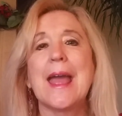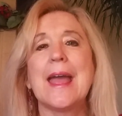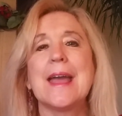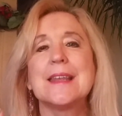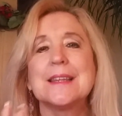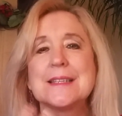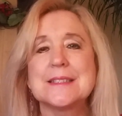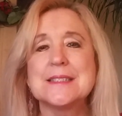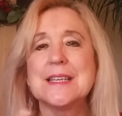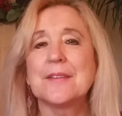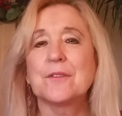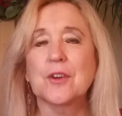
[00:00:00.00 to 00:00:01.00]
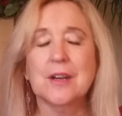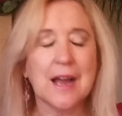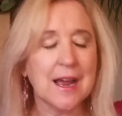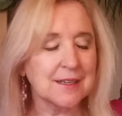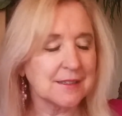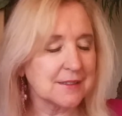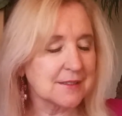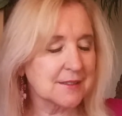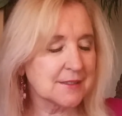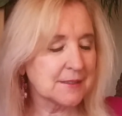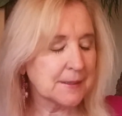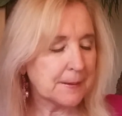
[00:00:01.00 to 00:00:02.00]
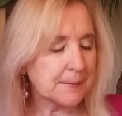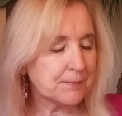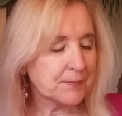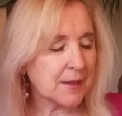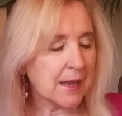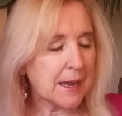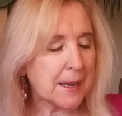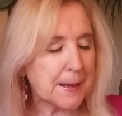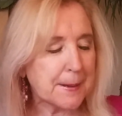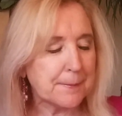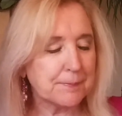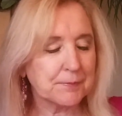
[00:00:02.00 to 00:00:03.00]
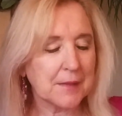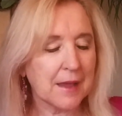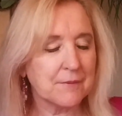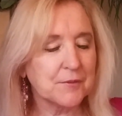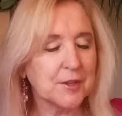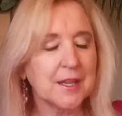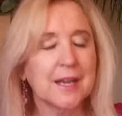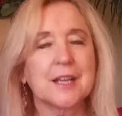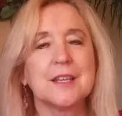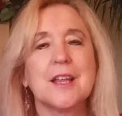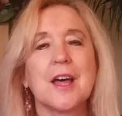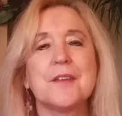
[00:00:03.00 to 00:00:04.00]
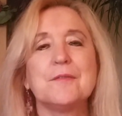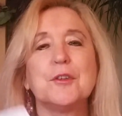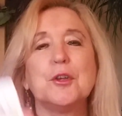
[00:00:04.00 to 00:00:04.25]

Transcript: and listening for guidance. I feel like a lot of